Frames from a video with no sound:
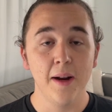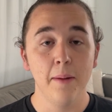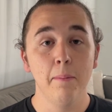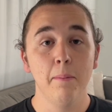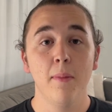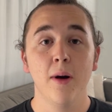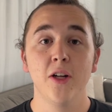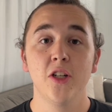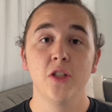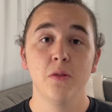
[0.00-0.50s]
a
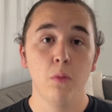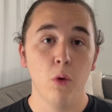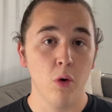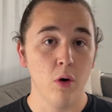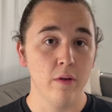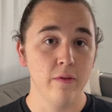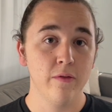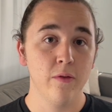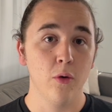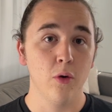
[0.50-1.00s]
much
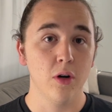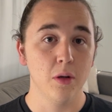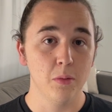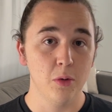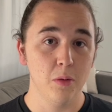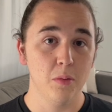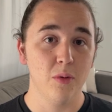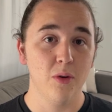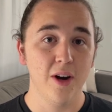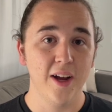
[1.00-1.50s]
more
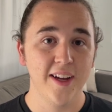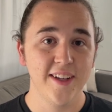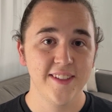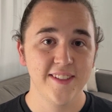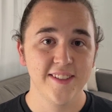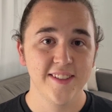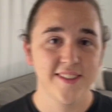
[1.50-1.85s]
affordable price.